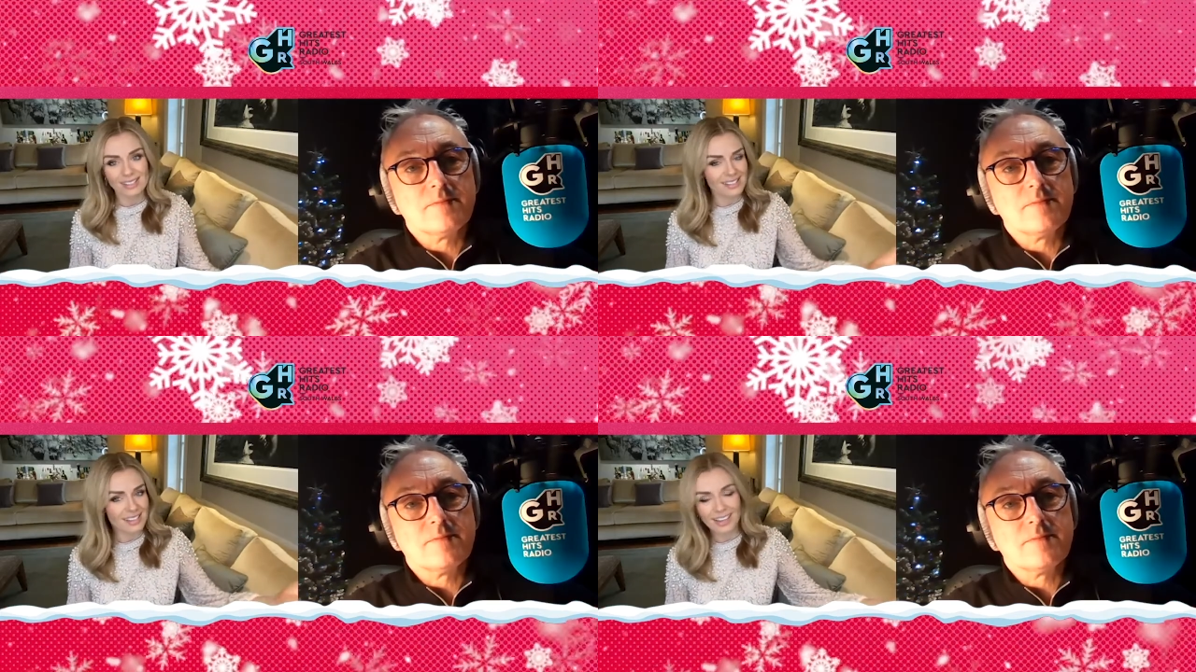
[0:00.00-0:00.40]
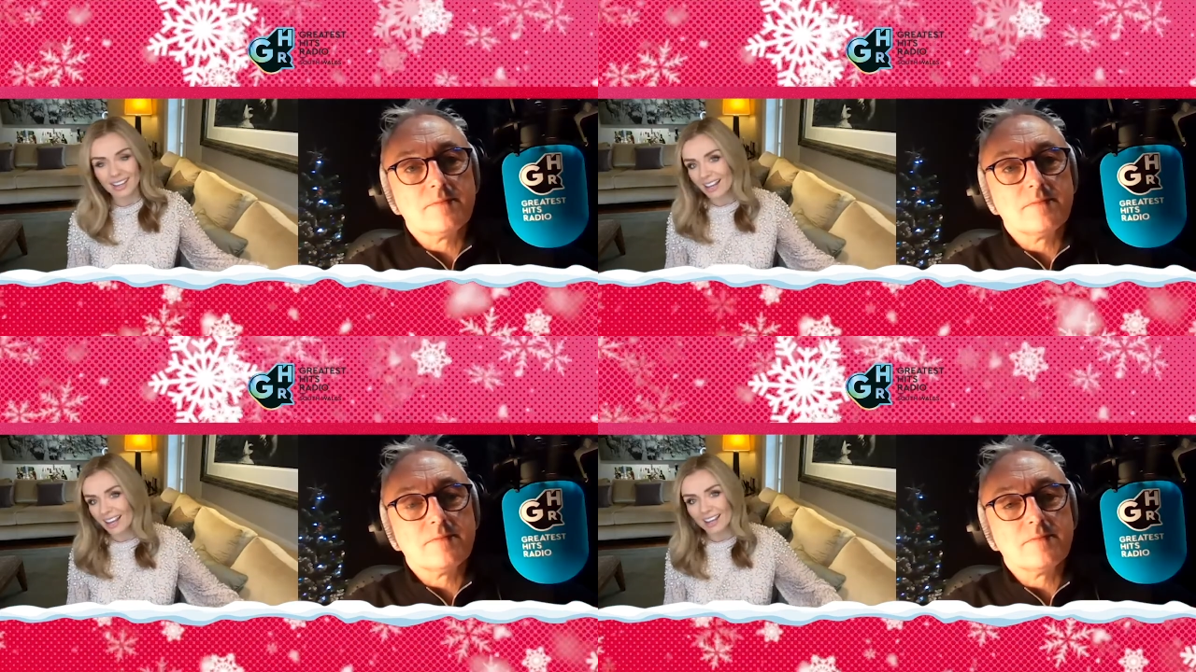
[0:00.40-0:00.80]
Speaker 1: like Silent
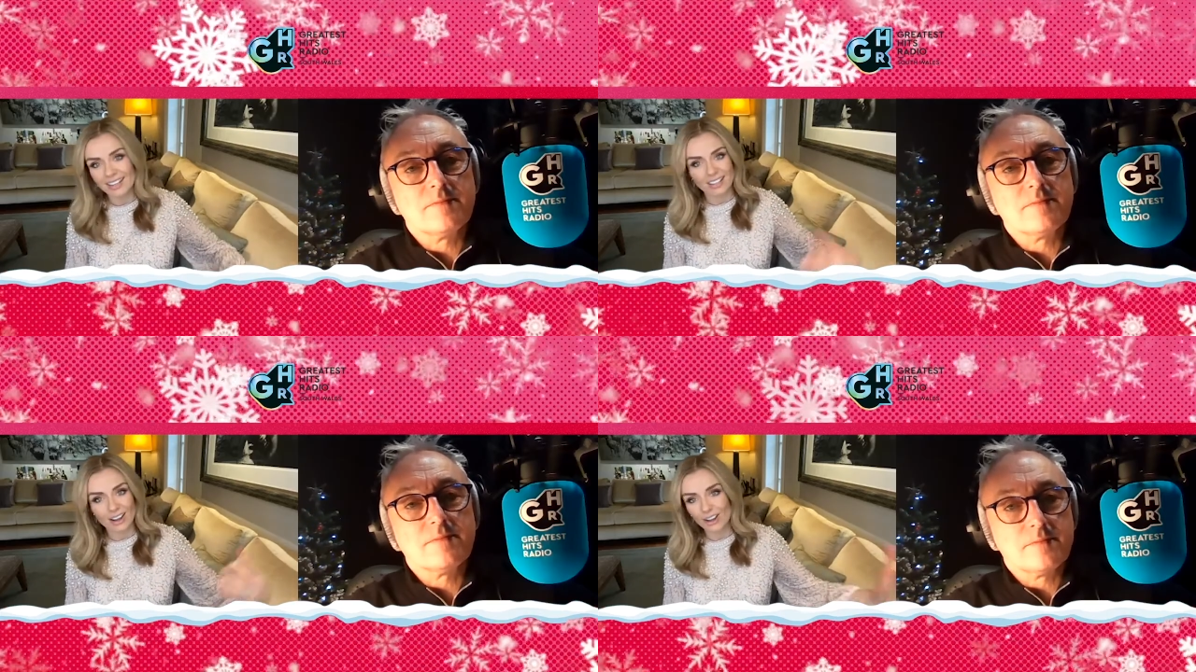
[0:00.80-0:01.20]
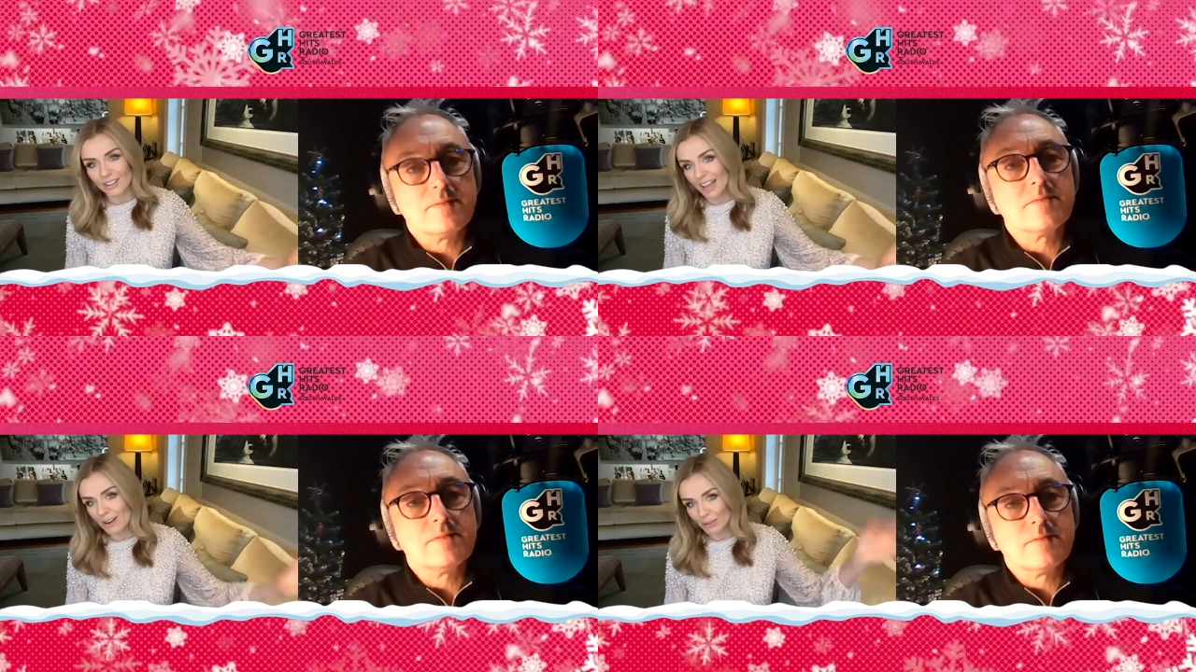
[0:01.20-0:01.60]
Night and Hark
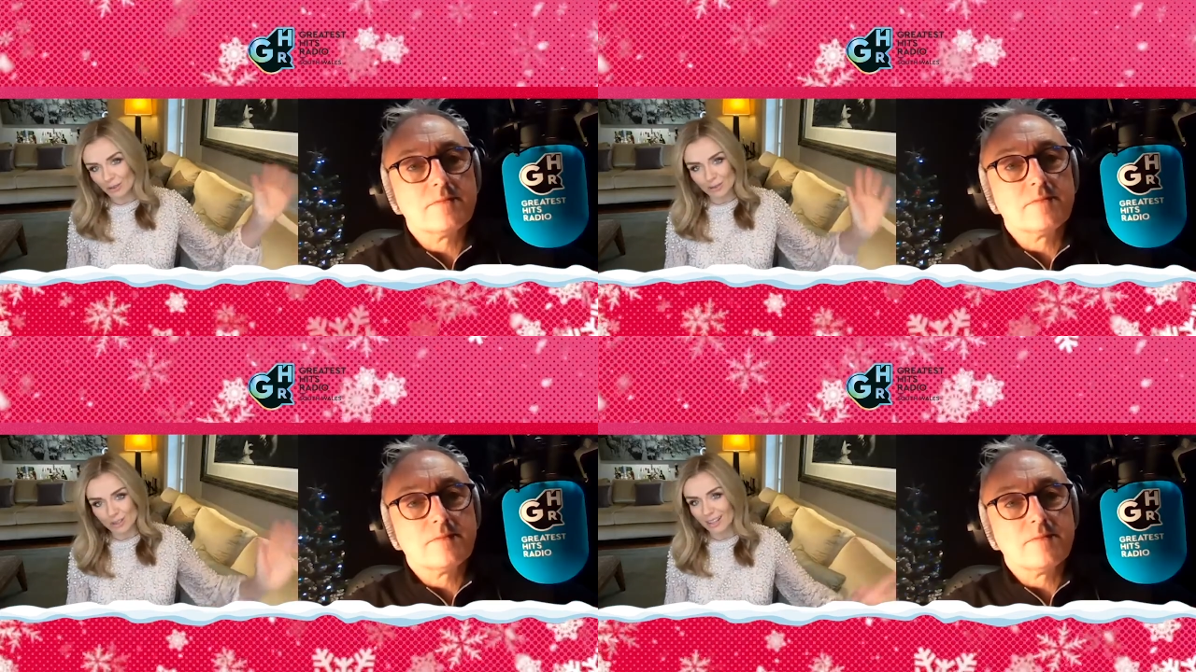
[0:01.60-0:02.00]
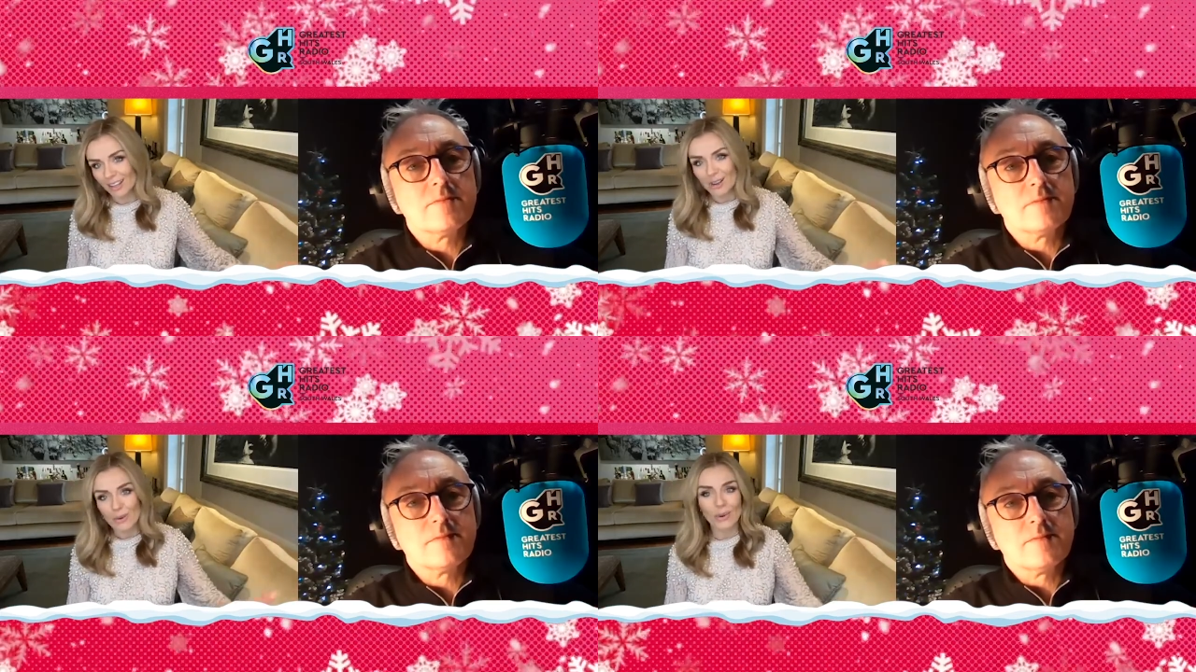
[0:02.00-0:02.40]
the Herald, through to
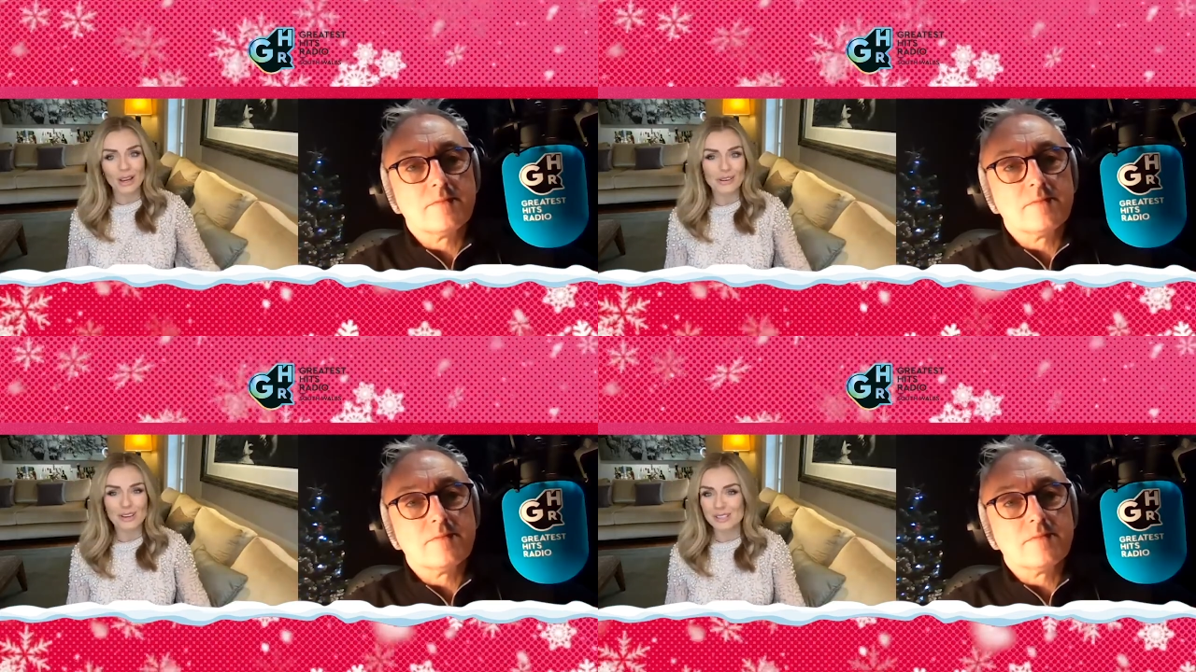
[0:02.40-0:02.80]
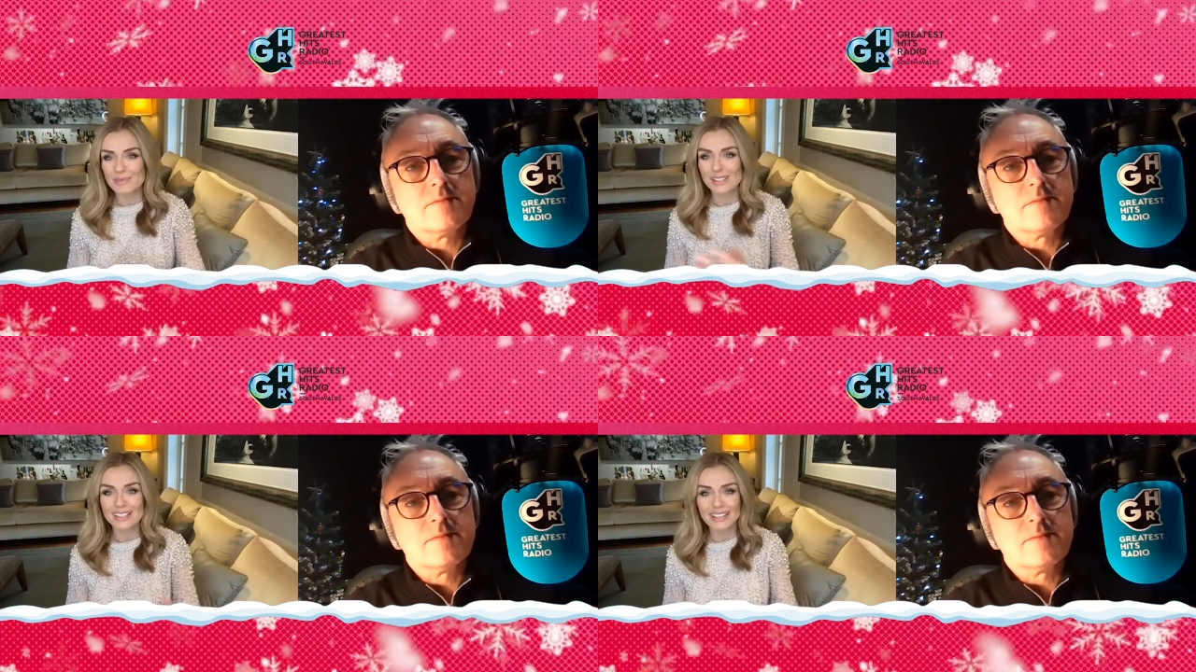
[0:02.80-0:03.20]
White Christmas,